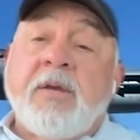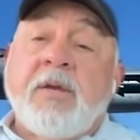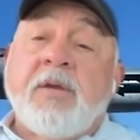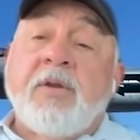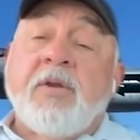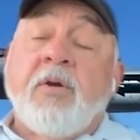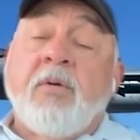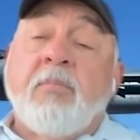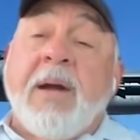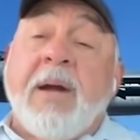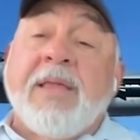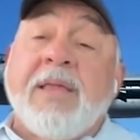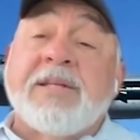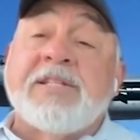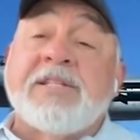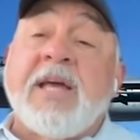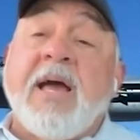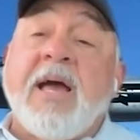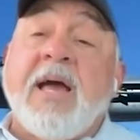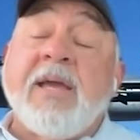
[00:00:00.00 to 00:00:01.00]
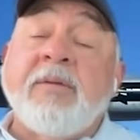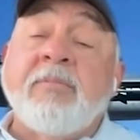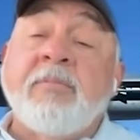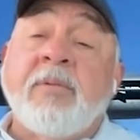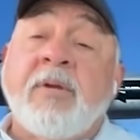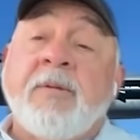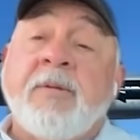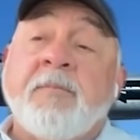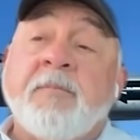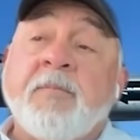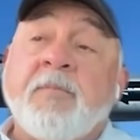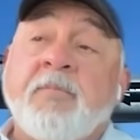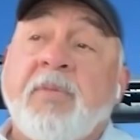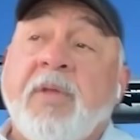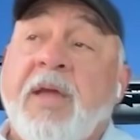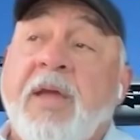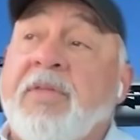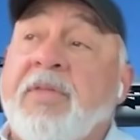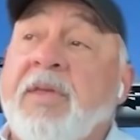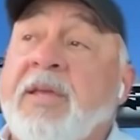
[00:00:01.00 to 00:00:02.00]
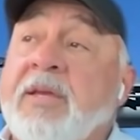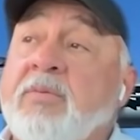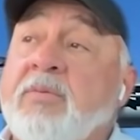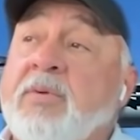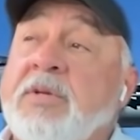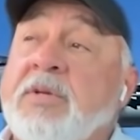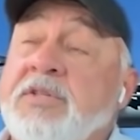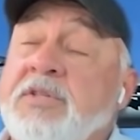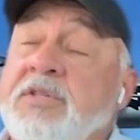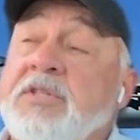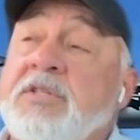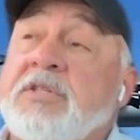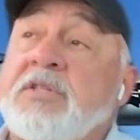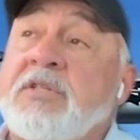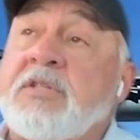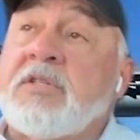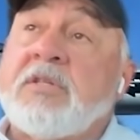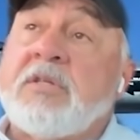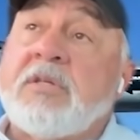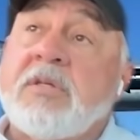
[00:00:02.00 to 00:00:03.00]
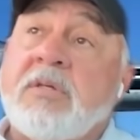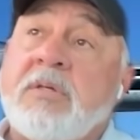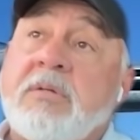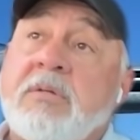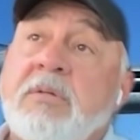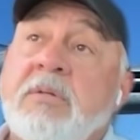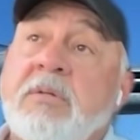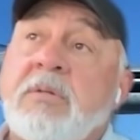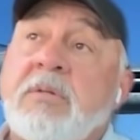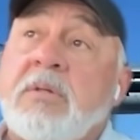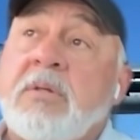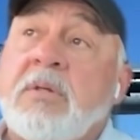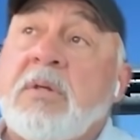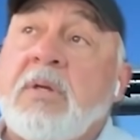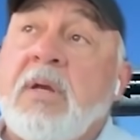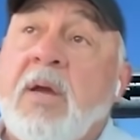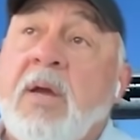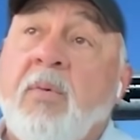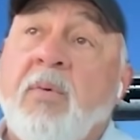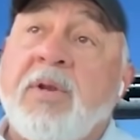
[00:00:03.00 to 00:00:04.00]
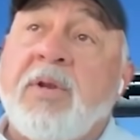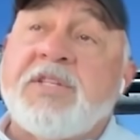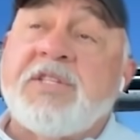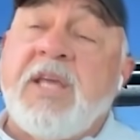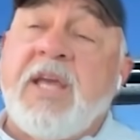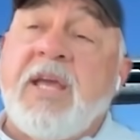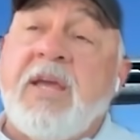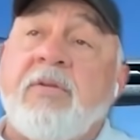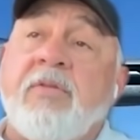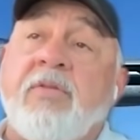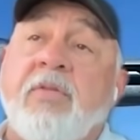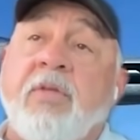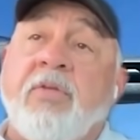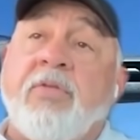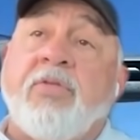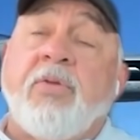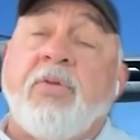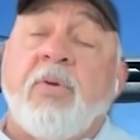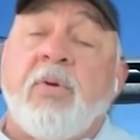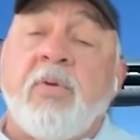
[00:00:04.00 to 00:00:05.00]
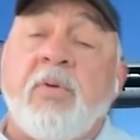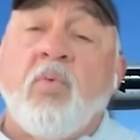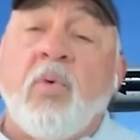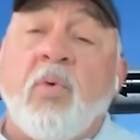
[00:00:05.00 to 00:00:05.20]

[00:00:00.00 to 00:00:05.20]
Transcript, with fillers: You know, by the time, I think it was, I want to say the third